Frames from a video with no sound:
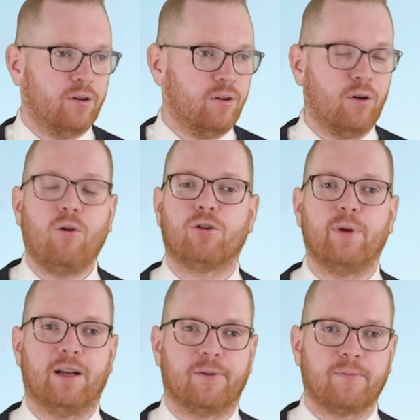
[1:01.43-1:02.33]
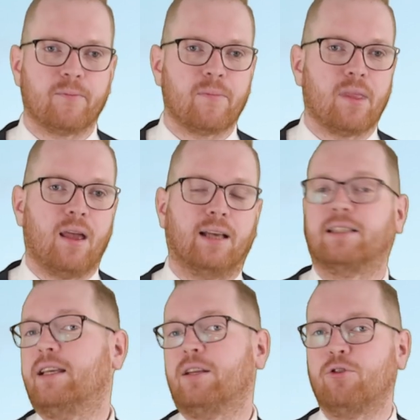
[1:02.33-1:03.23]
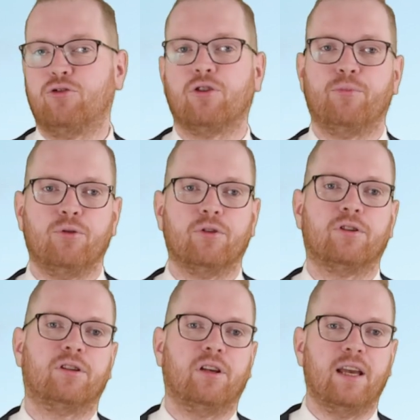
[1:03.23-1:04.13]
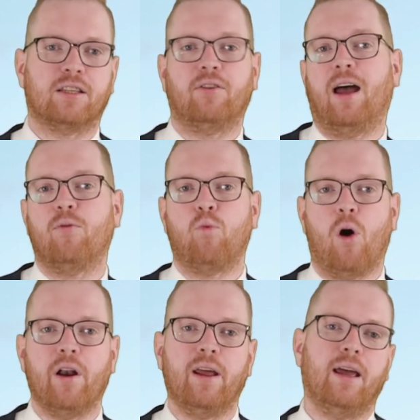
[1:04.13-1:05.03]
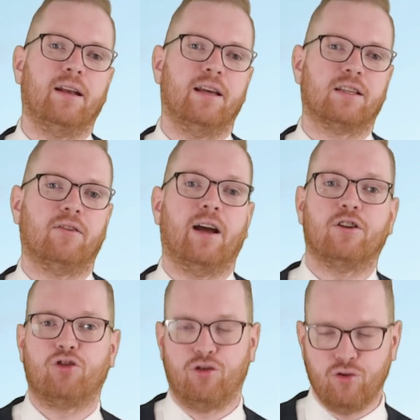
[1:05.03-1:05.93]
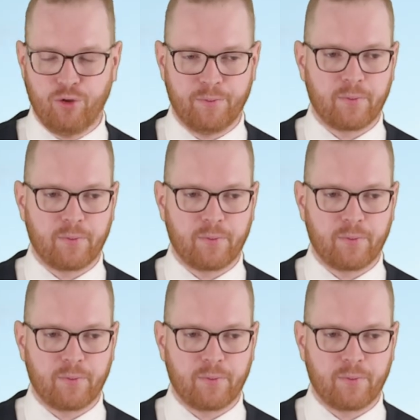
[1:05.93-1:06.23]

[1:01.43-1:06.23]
uh, automated. As I said, there were two computers, SRI 1 and SRI 2.